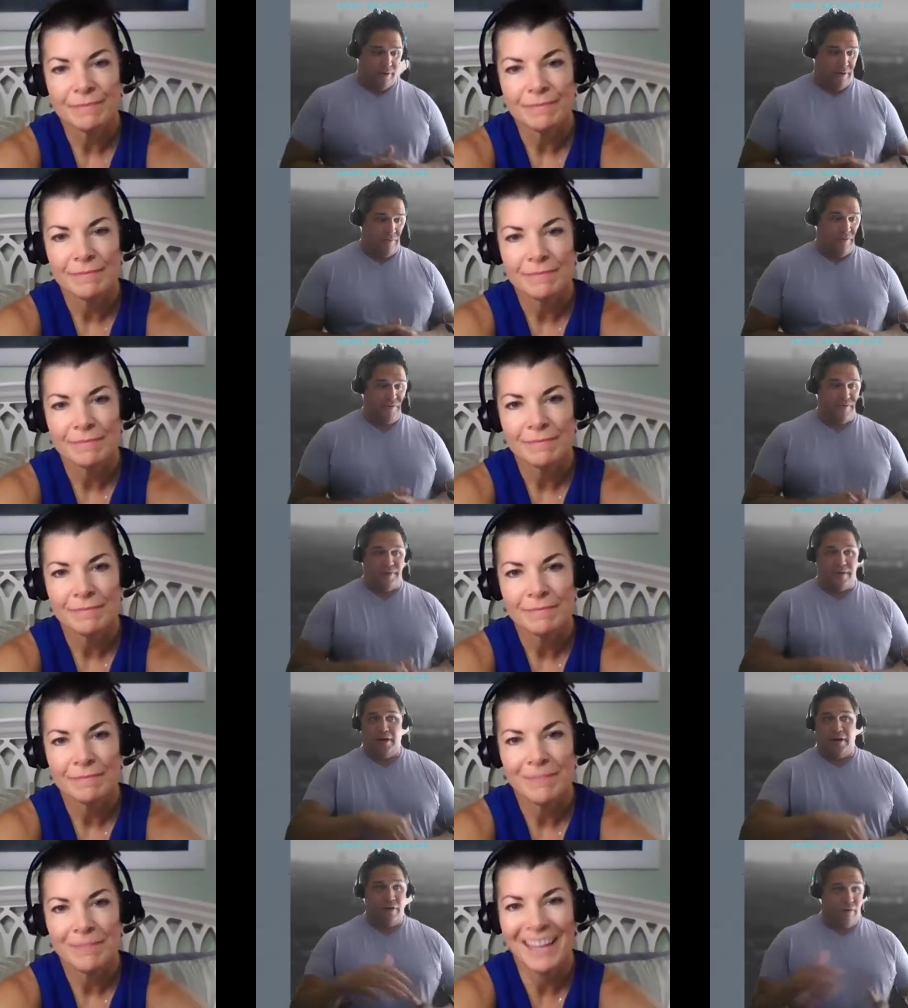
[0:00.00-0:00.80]
Speaker 1: And if you see
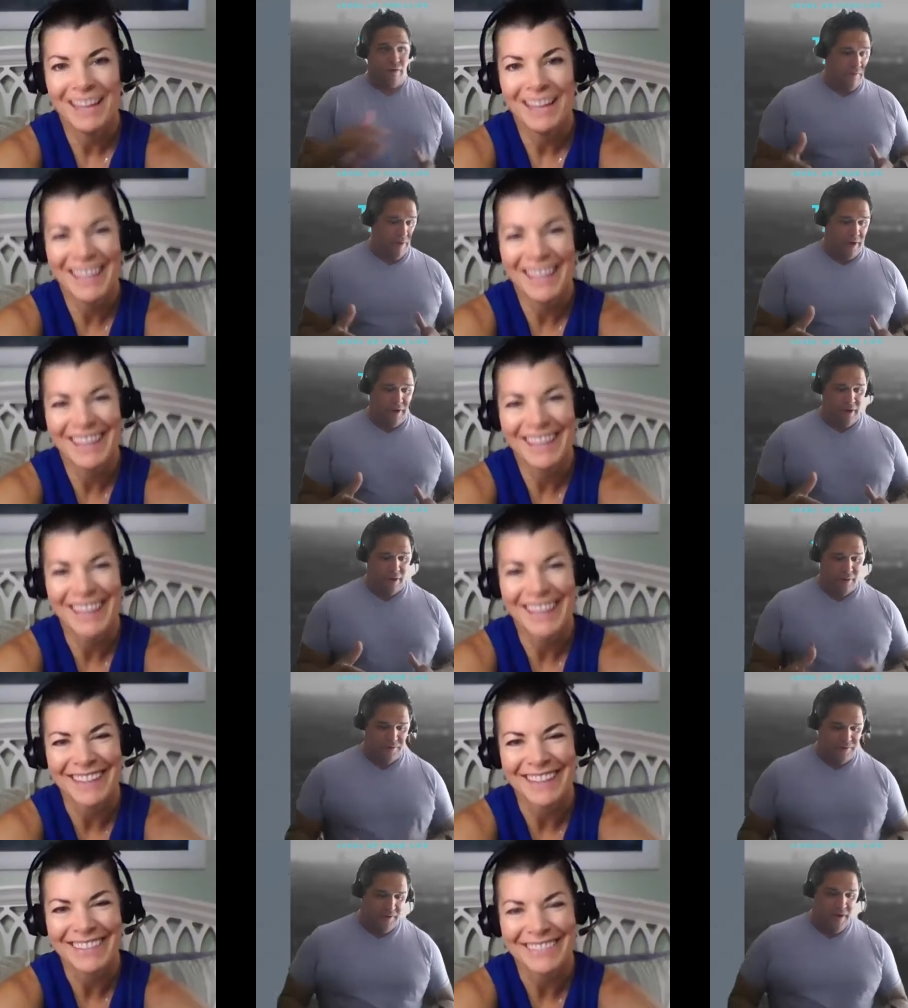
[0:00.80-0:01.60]
in your
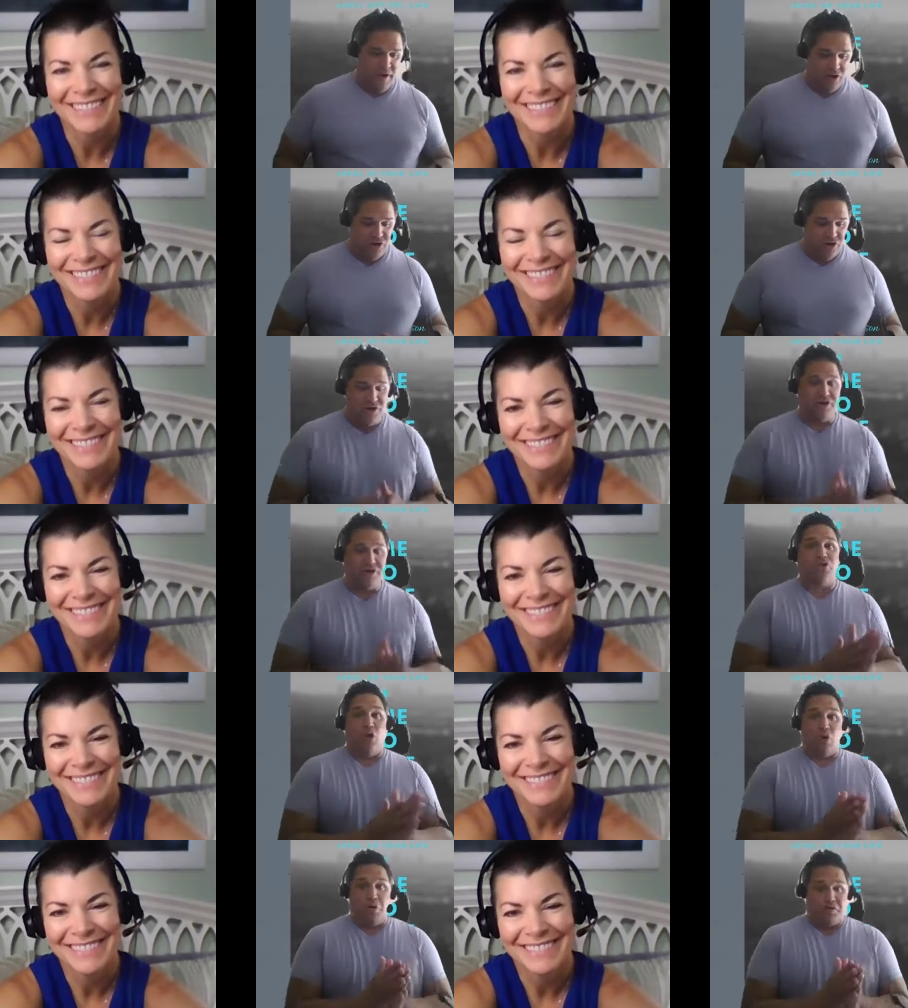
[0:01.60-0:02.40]
videos, she's a
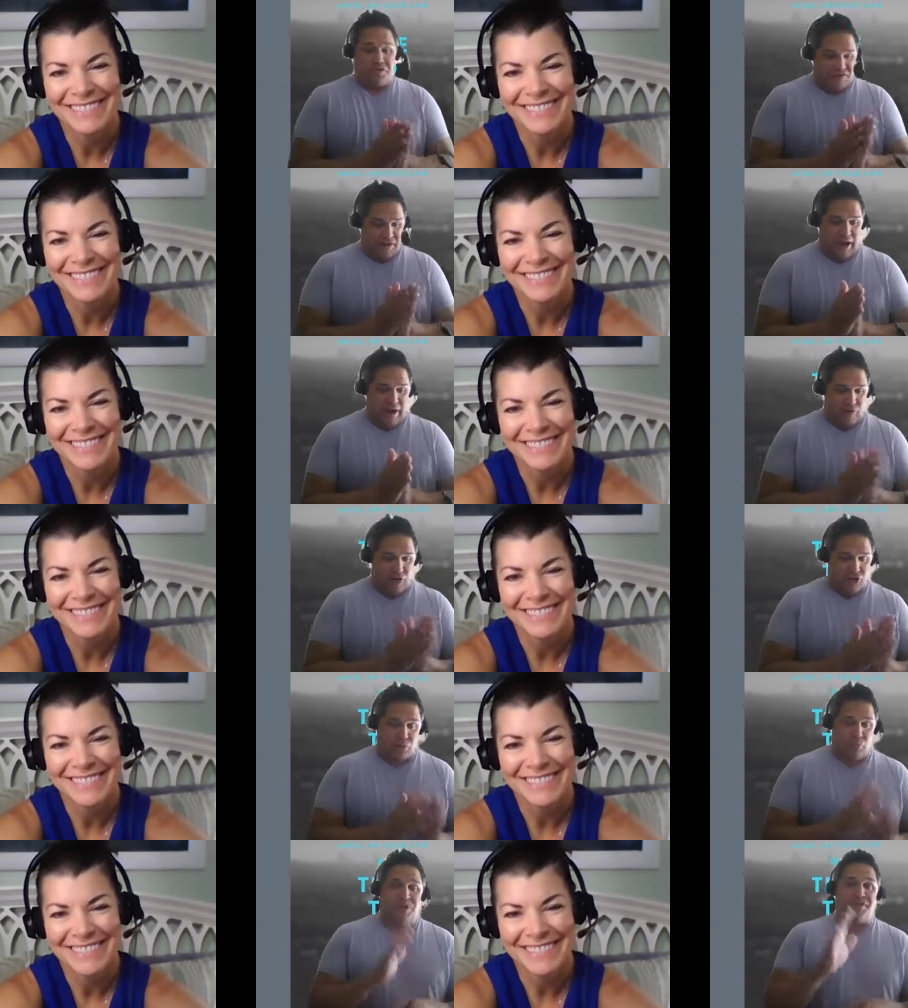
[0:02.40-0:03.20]
total
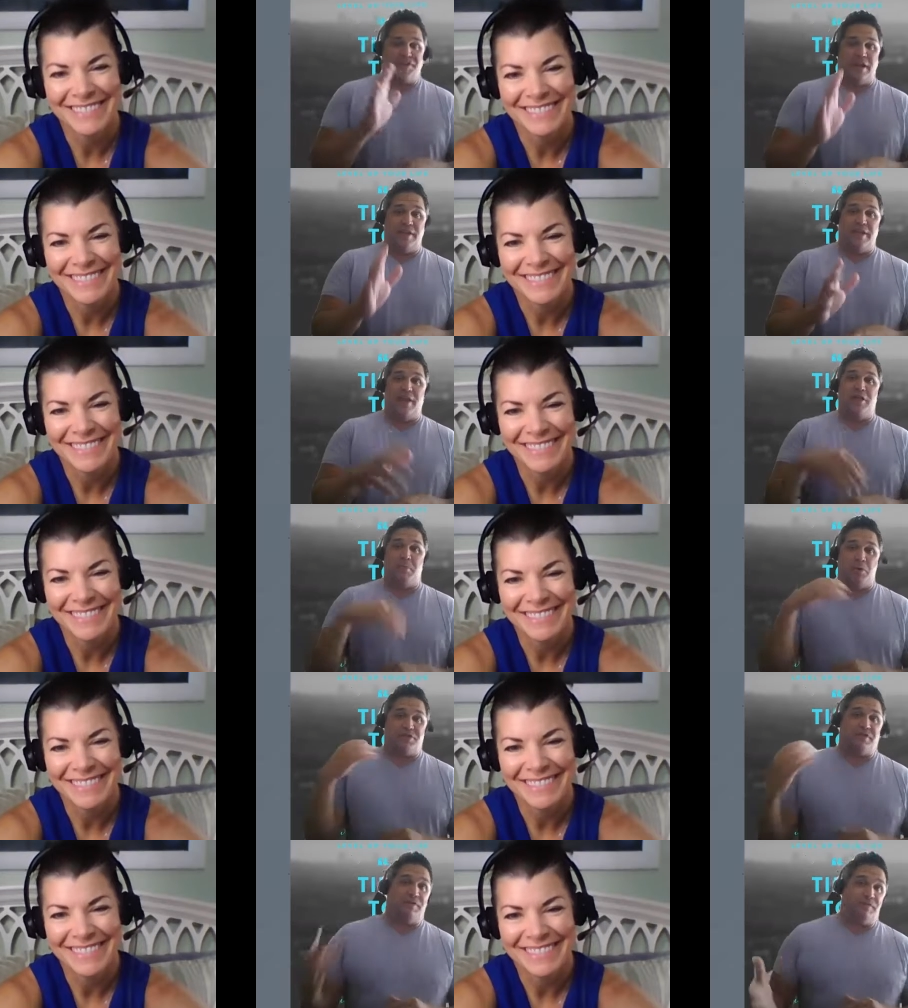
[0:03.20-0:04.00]
savage. And we say that in the
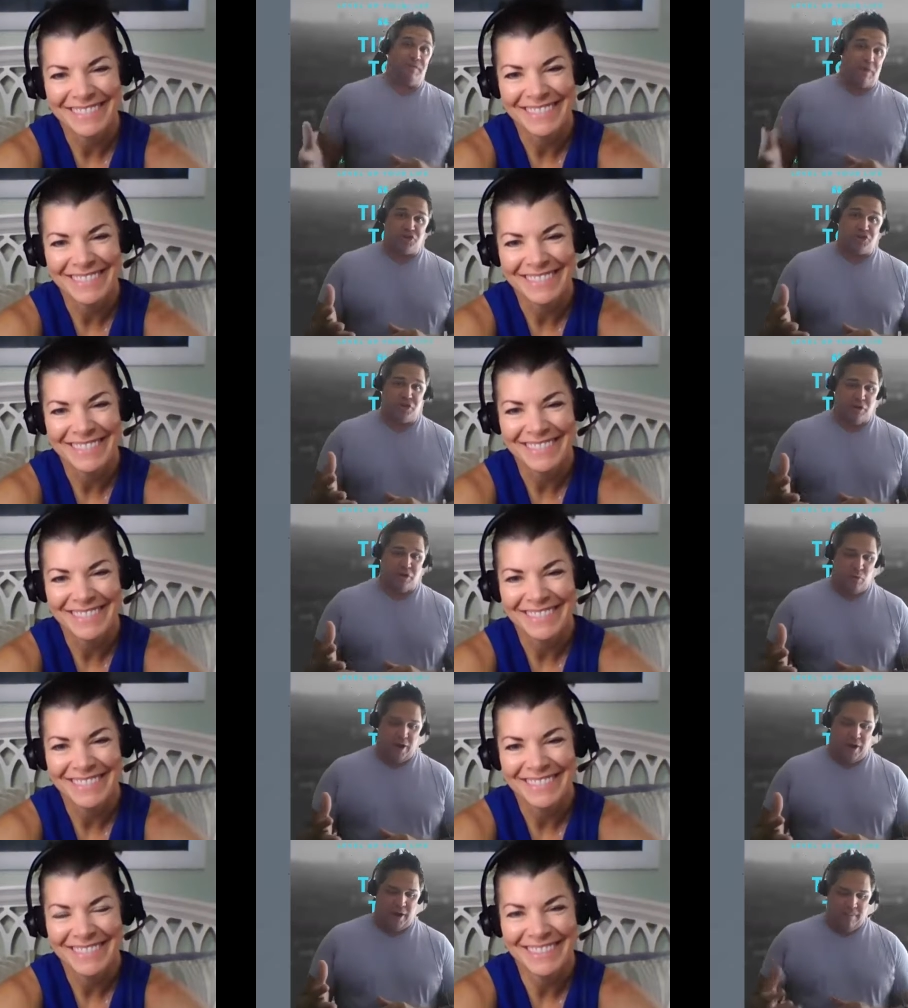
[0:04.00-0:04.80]
most affectionate
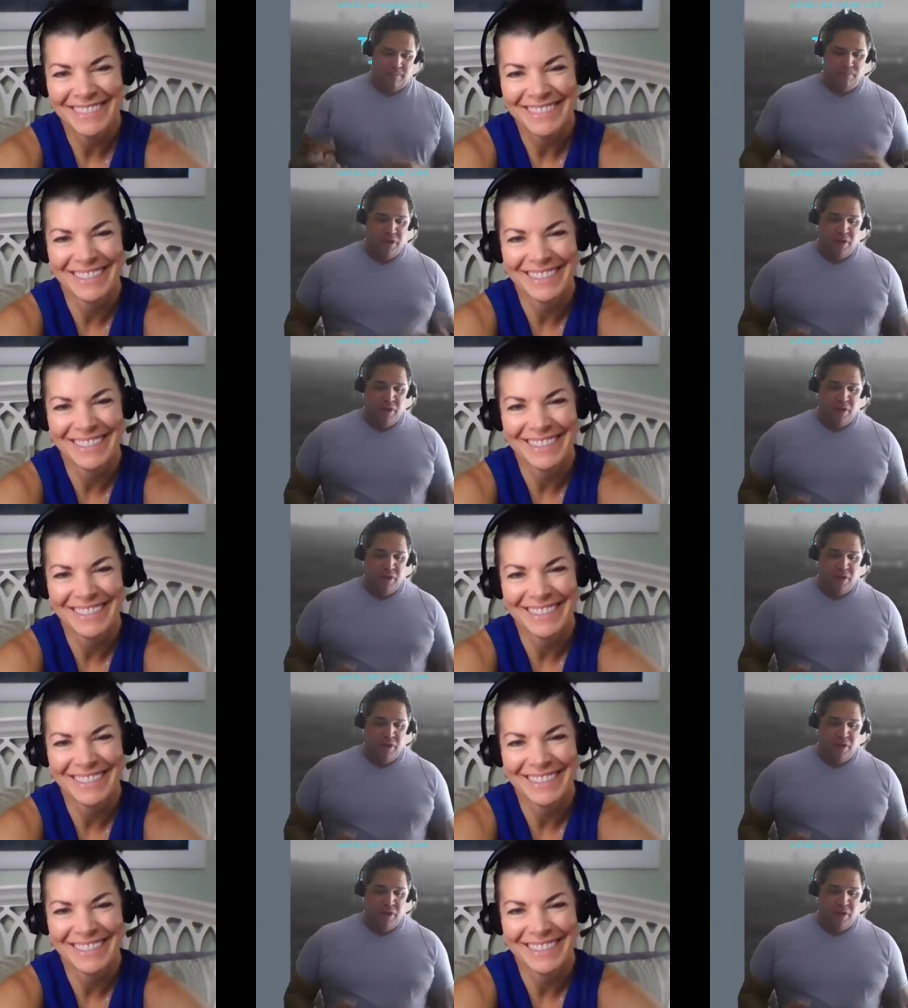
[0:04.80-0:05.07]
way